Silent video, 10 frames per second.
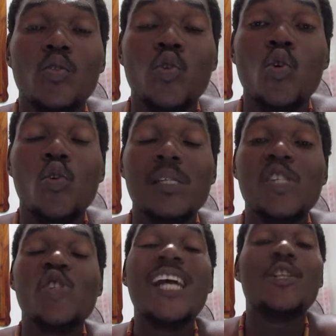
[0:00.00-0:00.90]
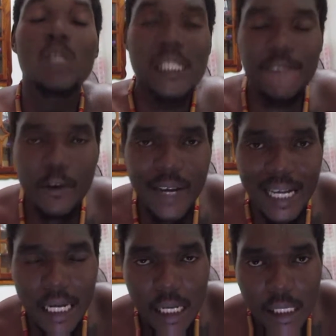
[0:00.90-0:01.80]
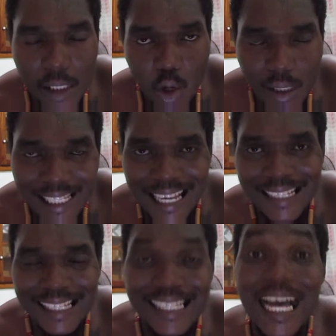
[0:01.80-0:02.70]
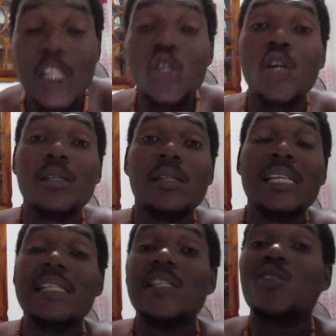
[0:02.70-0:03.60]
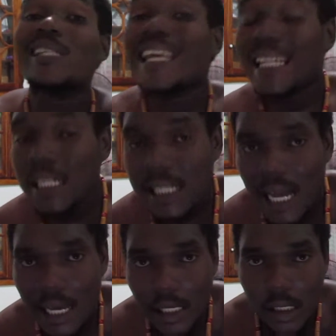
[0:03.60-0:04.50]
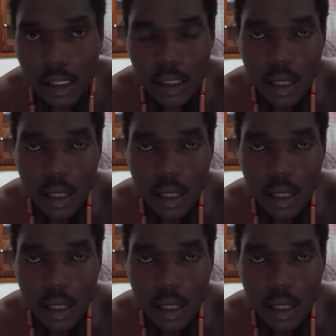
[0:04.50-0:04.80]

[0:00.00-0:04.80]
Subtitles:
to stratospheric success, not just in society's eyes,